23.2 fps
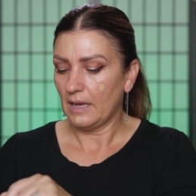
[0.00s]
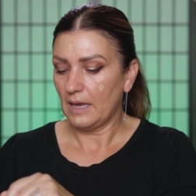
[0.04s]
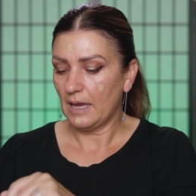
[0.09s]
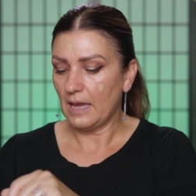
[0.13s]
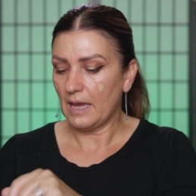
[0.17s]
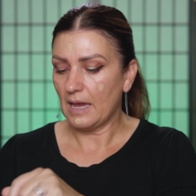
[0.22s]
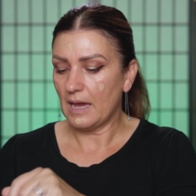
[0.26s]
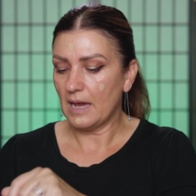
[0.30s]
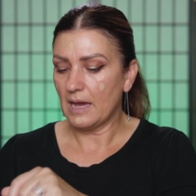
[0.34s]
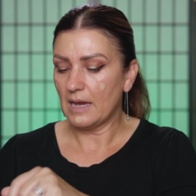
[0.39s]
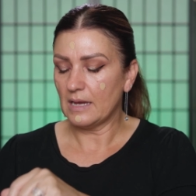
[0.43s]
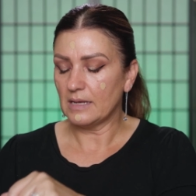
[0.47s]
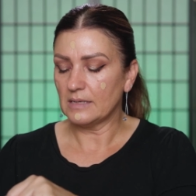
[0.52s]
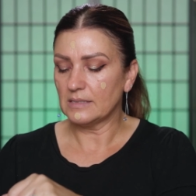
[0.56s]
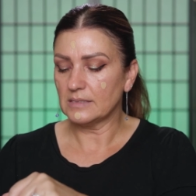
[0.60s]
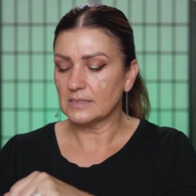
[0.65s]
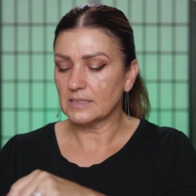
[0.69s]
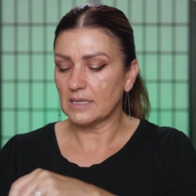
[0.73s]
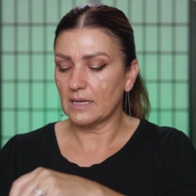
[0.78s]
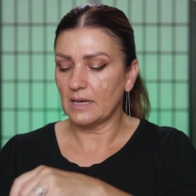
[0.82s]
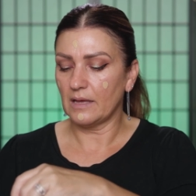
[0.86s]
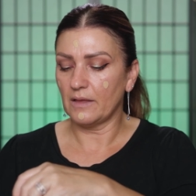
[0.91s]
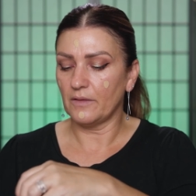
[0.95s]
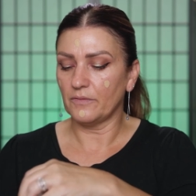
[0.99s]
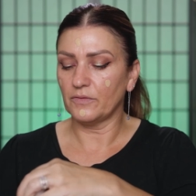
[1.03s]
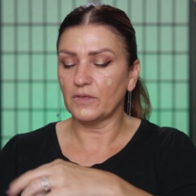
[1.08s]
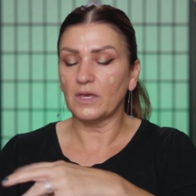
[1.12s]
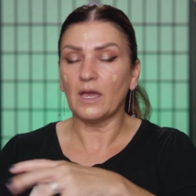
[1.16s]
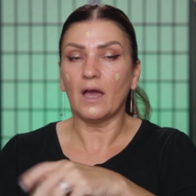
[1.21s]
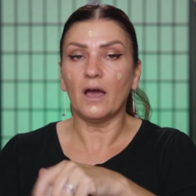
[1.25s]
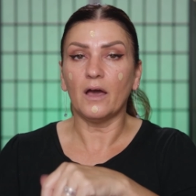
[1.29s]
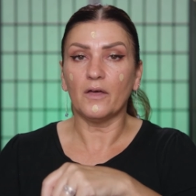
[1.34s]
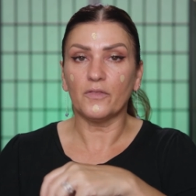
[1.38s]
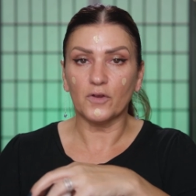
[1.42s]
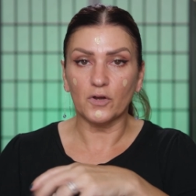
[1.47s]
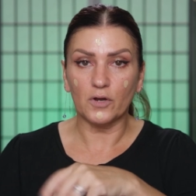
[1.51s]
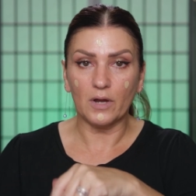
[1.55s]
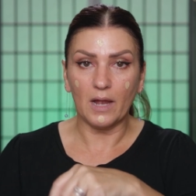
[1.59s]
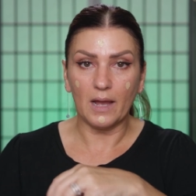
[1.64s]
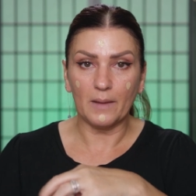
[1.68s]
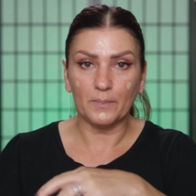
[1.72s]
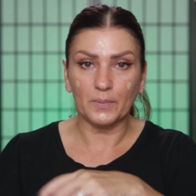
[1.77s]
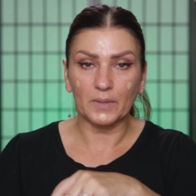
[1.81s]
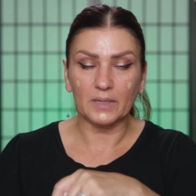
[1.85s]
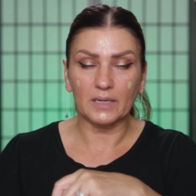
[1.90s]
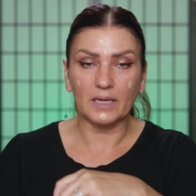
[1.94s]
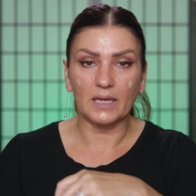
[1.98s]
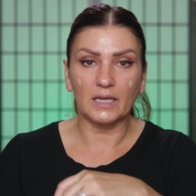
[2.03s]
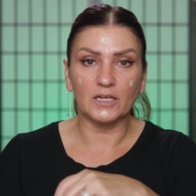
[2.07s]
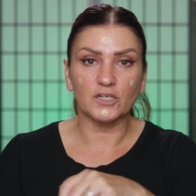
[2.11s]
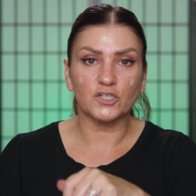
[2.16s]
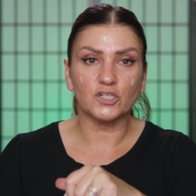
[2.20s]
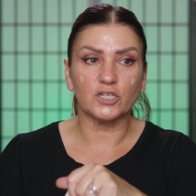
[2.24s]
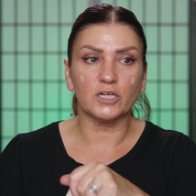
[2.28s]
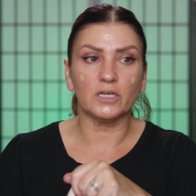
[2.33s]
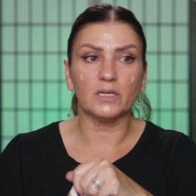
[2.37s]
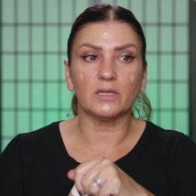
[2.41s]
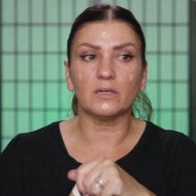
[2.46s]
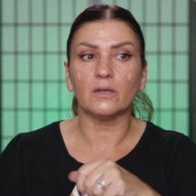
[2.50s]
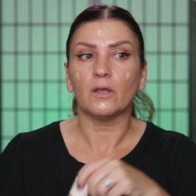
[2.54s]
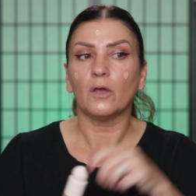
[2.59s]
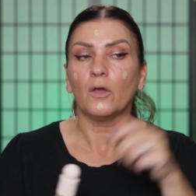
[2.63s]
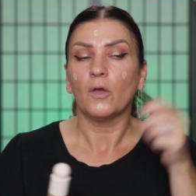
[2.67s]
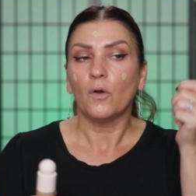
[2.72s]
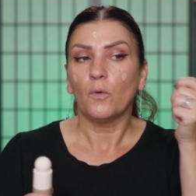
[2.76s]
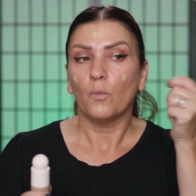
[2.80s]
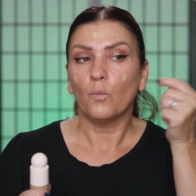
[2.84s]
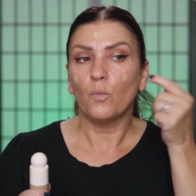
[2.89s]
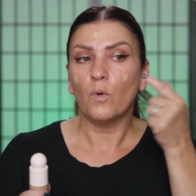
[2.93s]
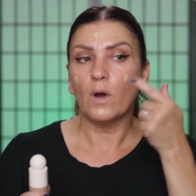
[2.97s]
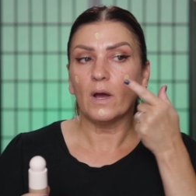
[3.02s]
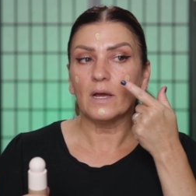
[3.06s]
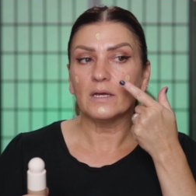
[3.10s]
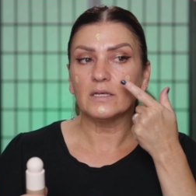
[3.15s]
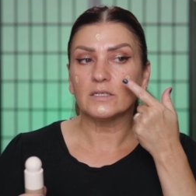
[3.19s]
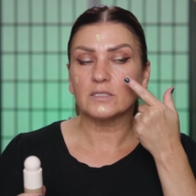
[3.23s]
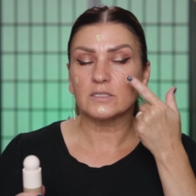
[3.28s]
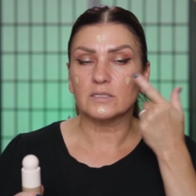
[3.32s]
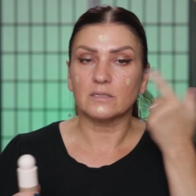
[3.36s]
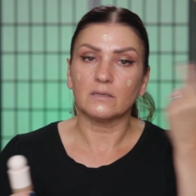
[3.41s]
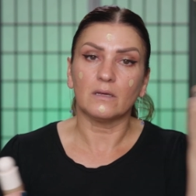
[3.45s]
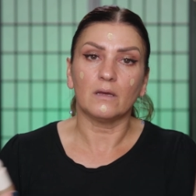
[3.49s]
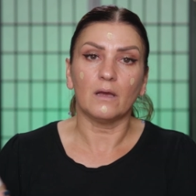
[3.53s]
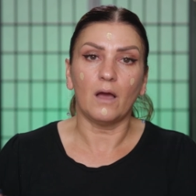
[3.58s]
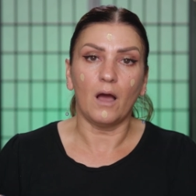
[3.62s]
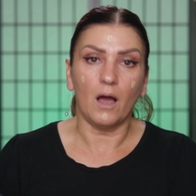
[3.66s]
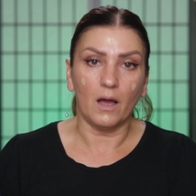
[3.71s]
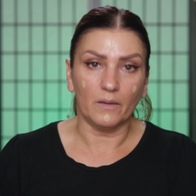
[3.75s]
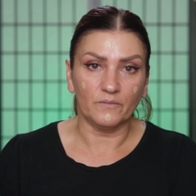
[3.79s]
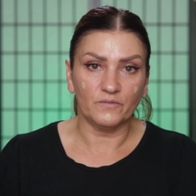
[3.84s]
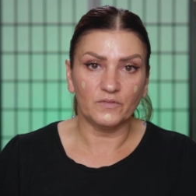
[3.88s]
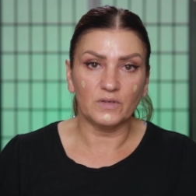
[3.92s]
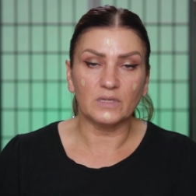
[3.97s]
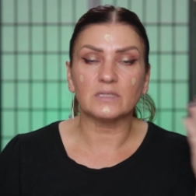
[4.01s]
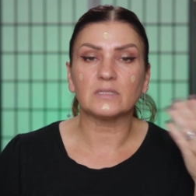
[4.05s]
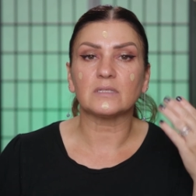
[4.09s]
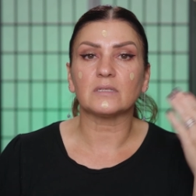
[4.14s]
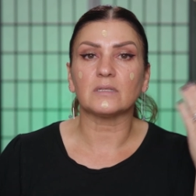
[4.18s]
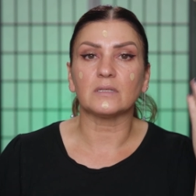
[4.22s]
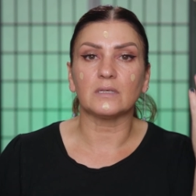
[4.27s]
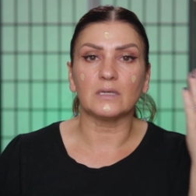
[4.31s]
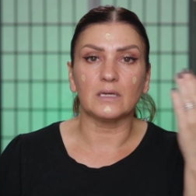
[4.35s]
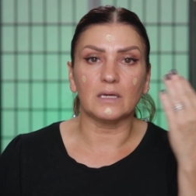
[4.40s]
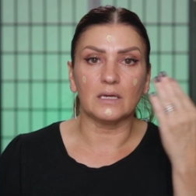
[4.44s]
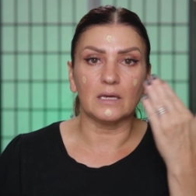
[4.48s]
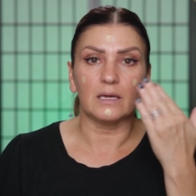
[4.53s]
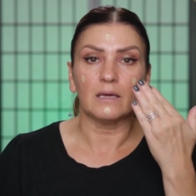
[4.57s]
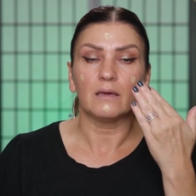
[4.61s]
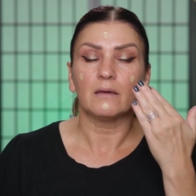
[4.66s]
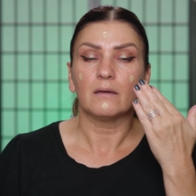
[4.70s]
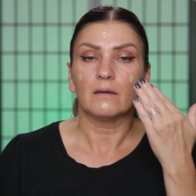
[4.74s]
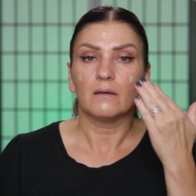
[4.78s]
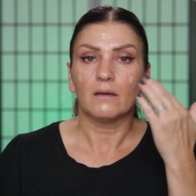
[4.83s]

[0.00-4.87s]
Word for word: And the other application was obviously